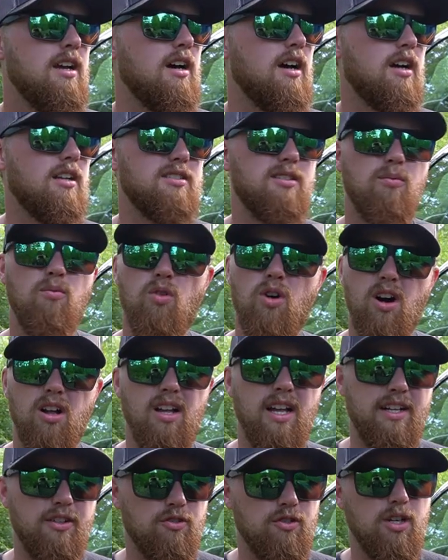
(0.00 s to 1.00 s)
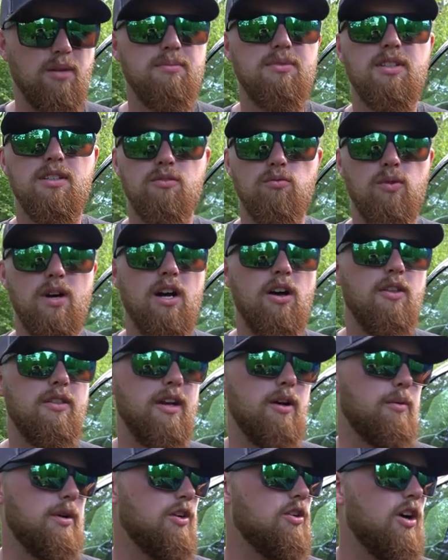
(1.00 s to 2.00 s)
uh, some walleye trips as well
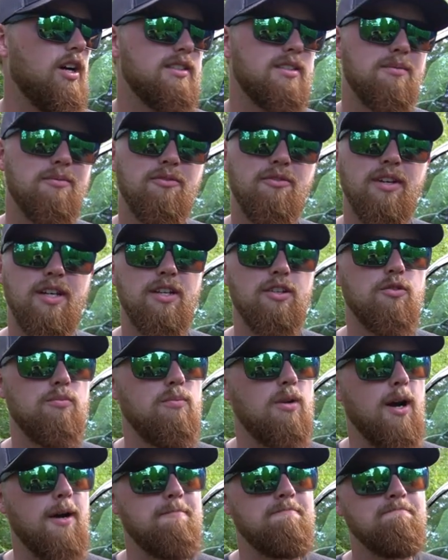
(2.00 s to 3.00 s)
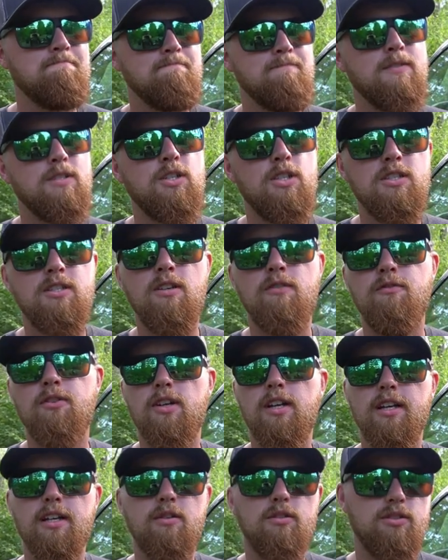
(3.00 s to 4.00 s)
that we caught some fish but just didn't feel
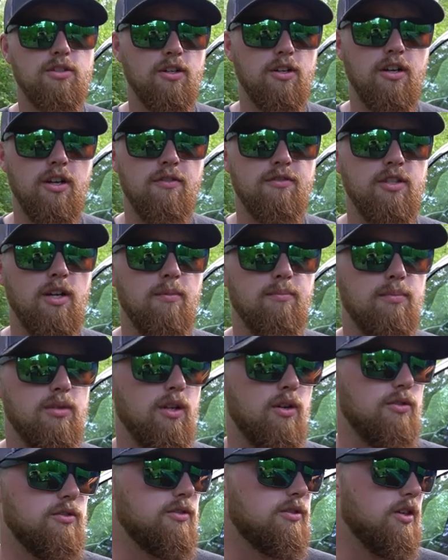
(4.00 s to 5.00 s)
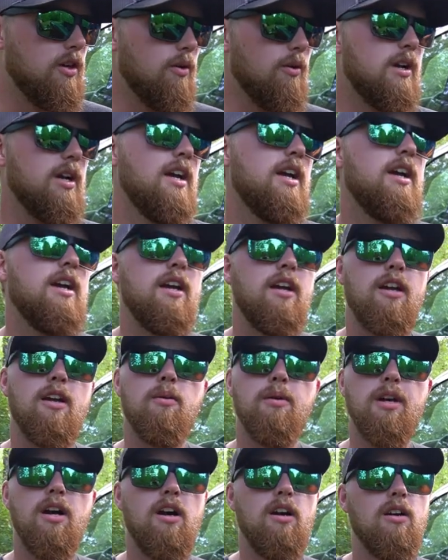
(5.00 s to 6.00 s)
like it was good enough to upload so here
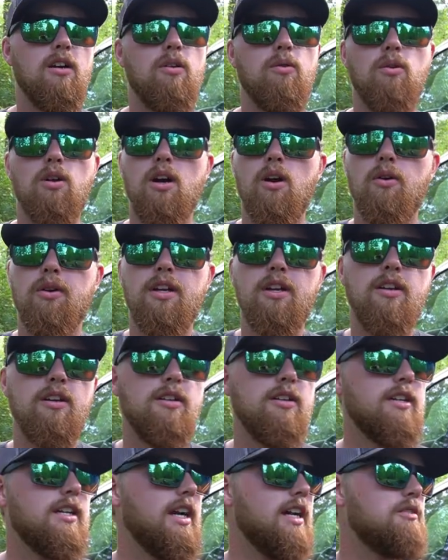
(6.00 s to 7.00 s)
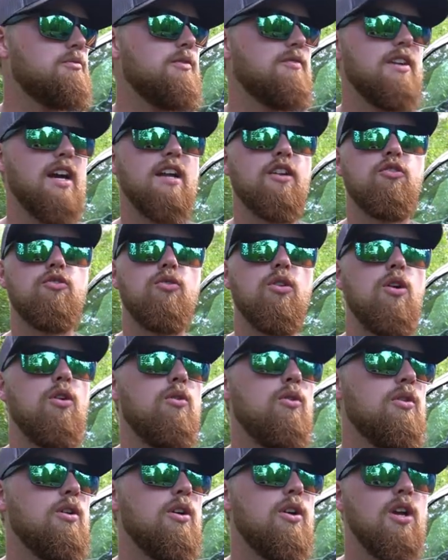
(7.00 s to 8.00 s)
we are we're out here guys we've got a
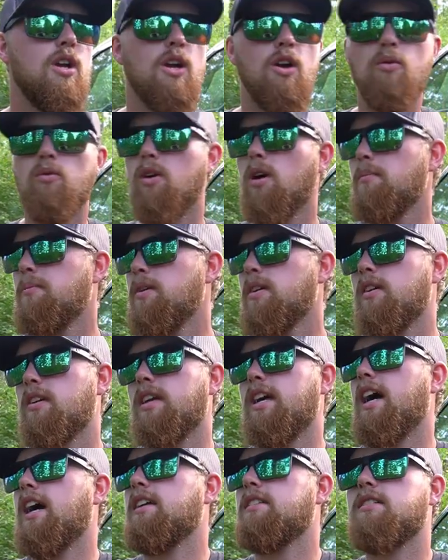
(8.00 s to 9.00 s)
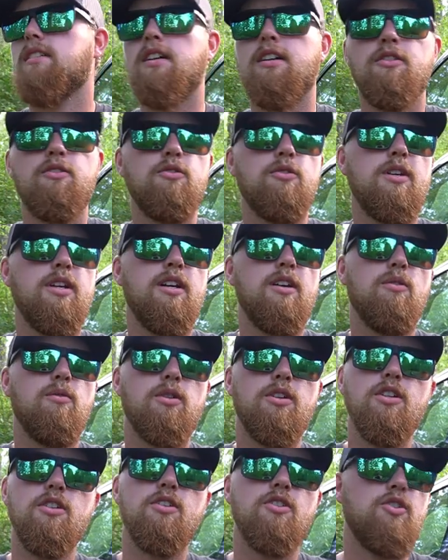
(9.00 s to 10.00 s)
drone we're up here in God's country
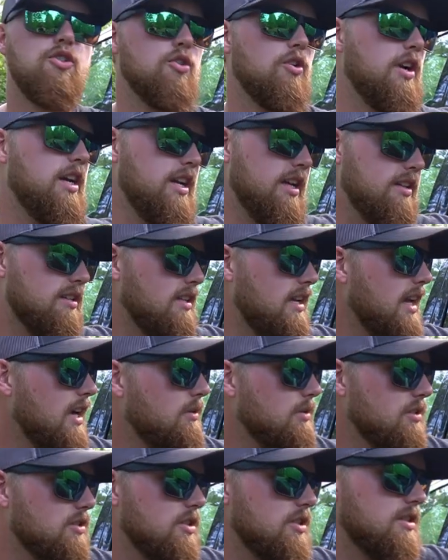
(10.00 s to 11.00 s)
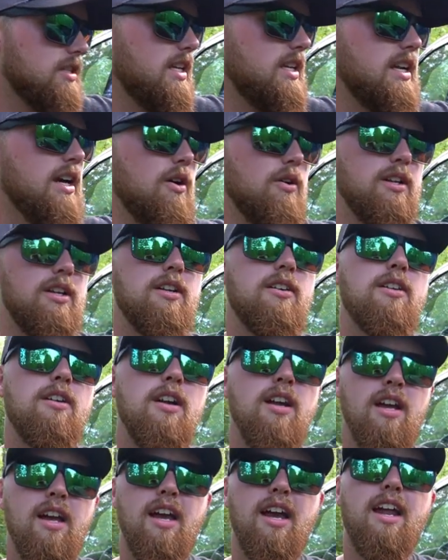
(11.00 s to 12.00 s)
we're just enjoying it today was just getting out here
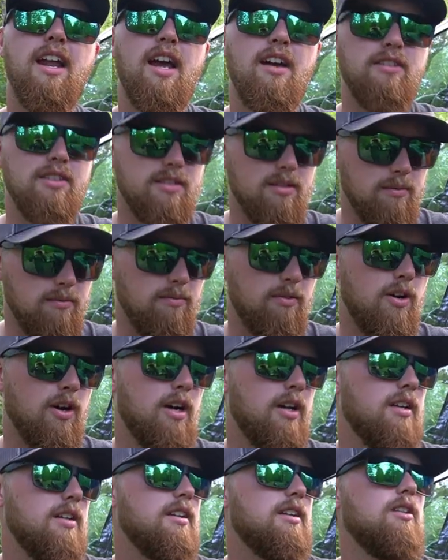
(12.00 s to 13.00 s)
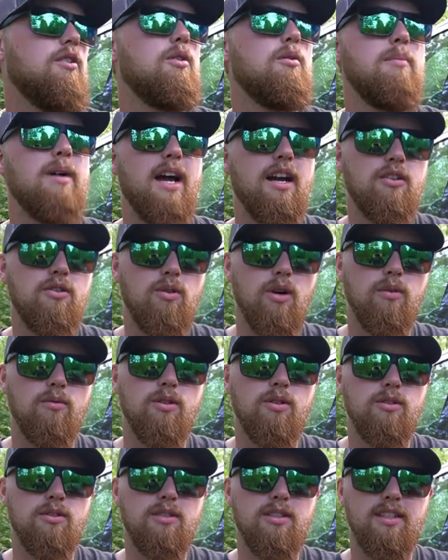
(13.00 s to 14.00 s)
and having some fun going back to our
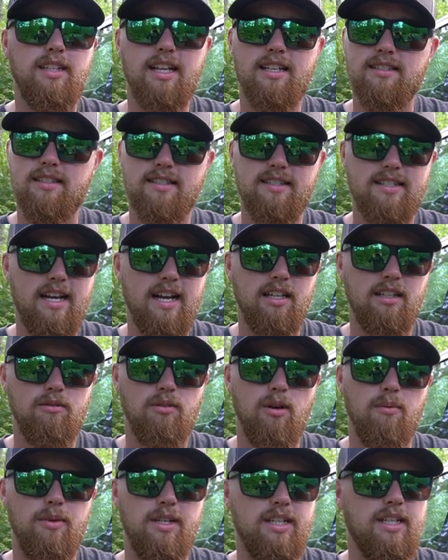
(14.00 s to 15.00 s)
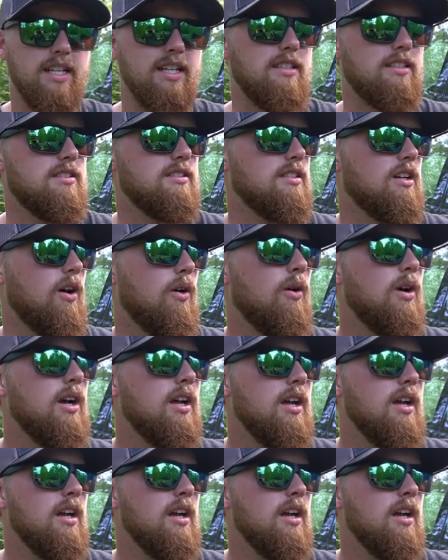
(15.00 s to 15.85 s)
roots and that's exactly what we did so